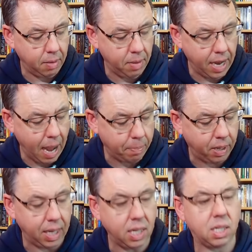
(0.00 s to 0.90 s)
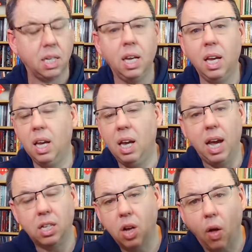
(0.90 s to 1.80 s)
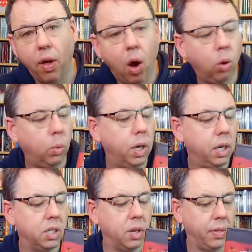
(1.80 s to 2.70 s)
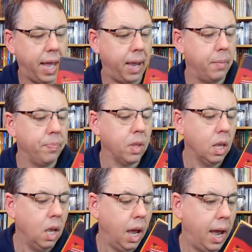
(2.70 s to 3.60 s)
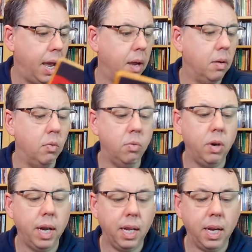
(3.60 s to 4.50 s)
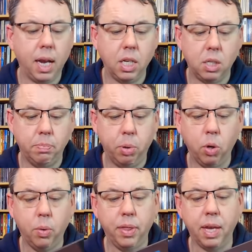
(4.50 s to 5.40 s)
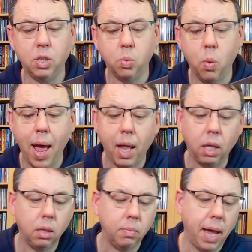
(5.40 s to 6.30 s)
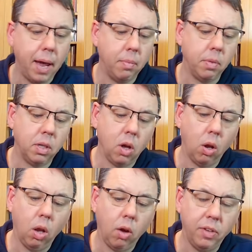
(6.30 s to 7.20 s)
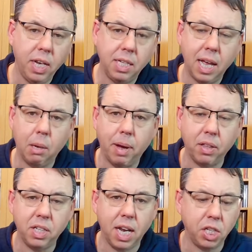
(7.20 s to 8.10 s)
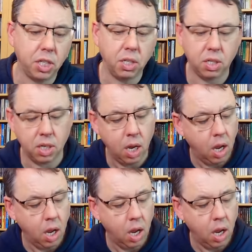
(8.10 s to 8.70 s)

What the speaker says: in Minneapolis. It's got the whole works on there. Really nice book with it as well. Got a lot of detail about the sessions.